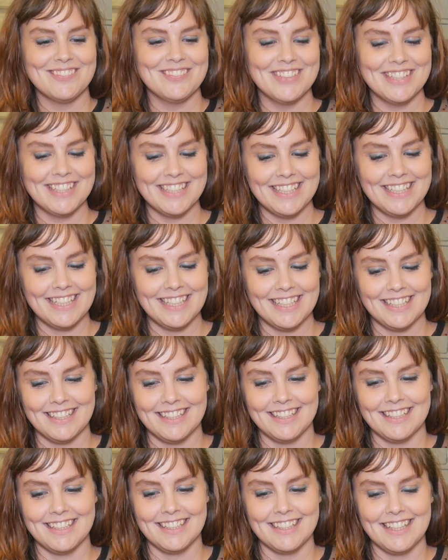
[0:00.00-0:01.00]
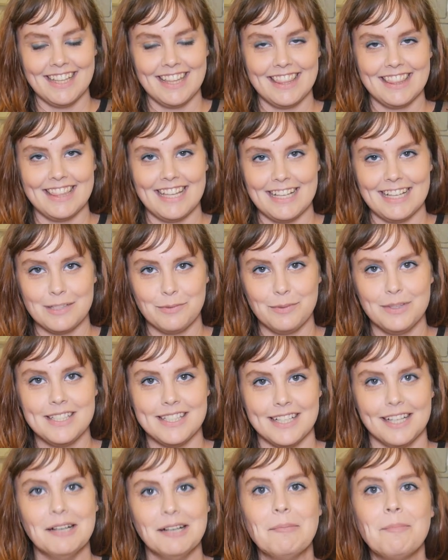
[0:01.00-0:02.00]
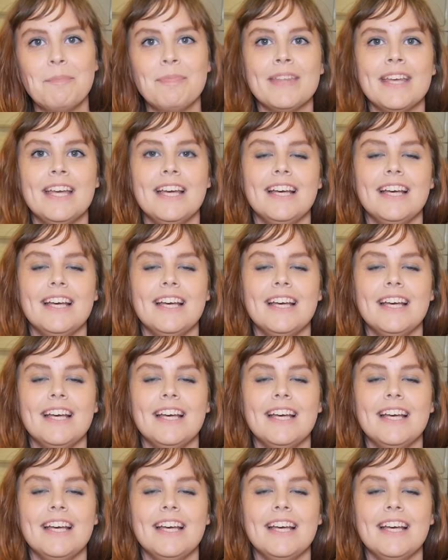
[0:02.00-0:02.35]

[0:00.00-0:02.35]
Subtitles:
But that's what's up.